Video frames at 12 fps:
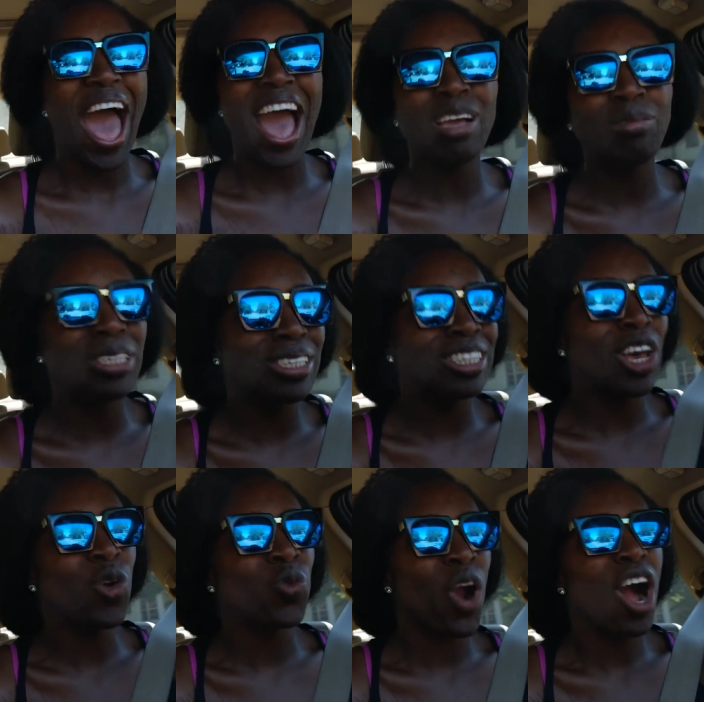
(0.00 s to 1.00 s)
I am just
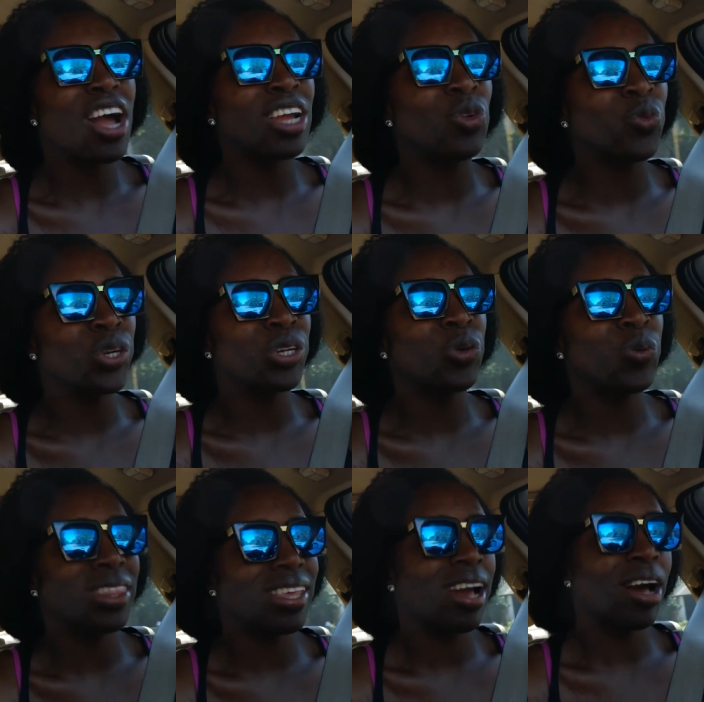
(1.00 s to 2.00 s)
so raw and real
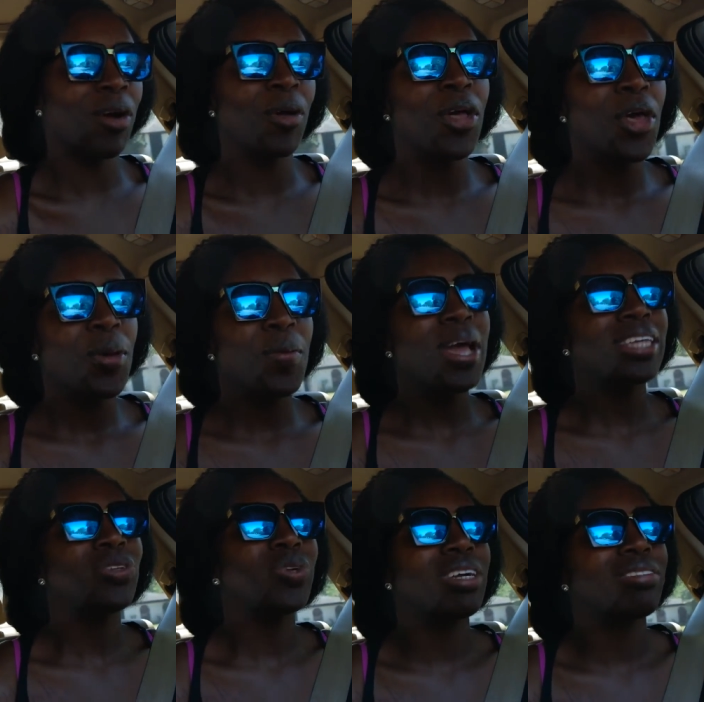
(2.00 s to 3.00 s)
with y'all.
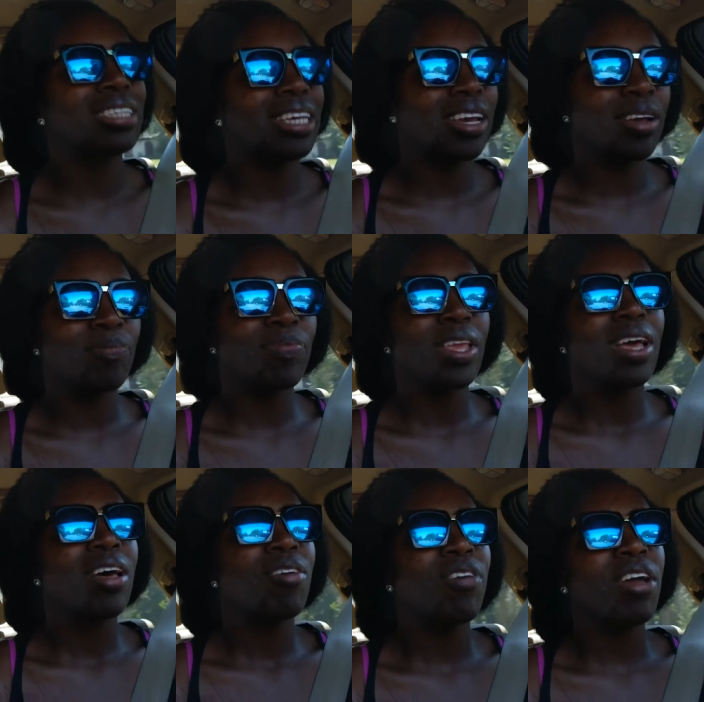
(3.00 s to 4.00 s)
That's what I'm saying.
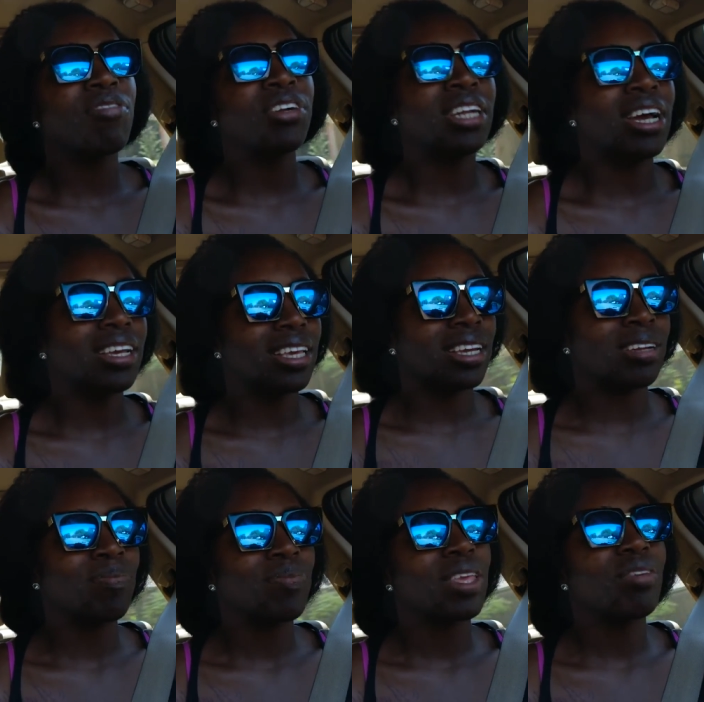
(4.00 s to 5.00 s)
Forever
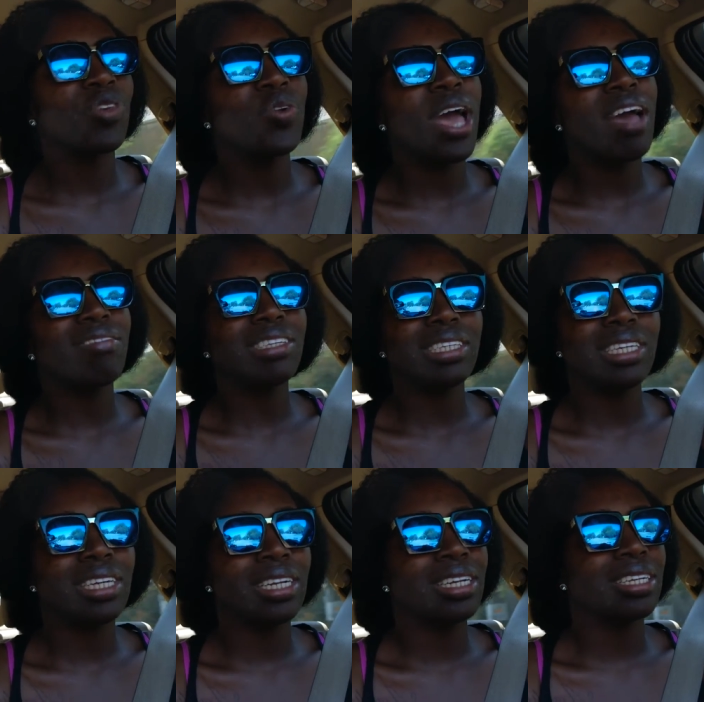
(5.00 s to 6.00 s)
Duncan. If you haven't
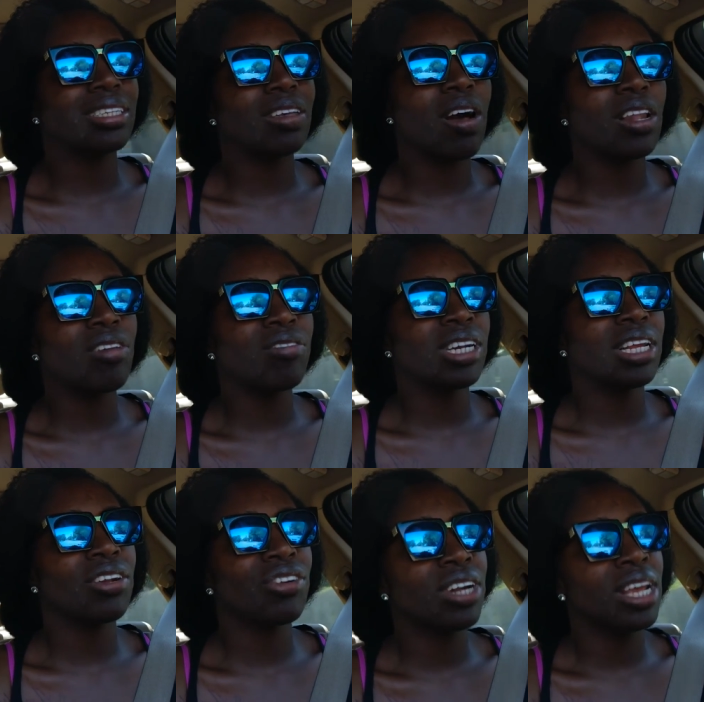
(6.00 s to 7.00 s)
seen it, it's all over the
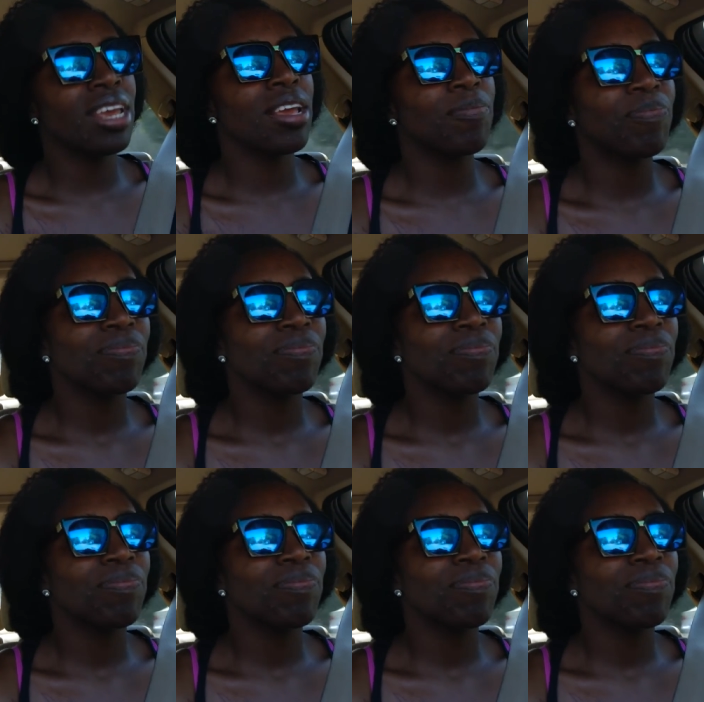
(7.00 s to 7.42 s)
internet.